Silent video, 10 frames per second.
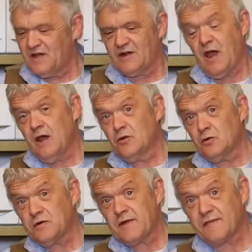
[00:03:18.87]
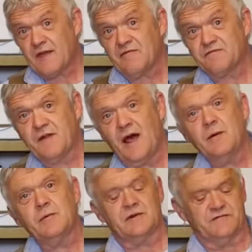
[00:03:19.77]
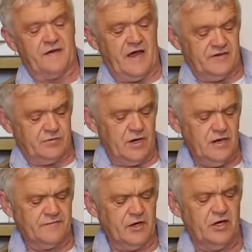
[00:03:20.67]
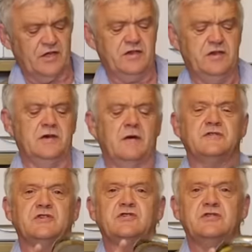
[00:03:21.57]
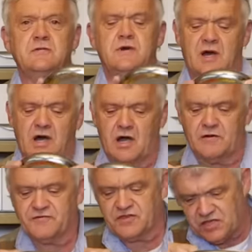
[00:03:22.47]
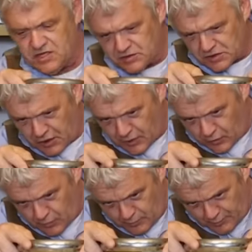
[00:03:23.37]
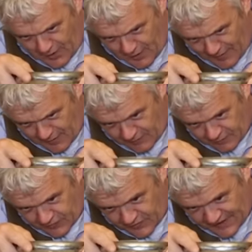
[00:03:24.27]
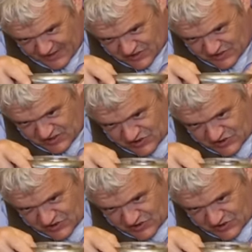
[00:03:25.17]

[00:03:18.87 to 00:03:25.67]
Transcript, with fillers: Now, in order to get that flywheel effect, what I've got here is a two and a half kilo barbell, and that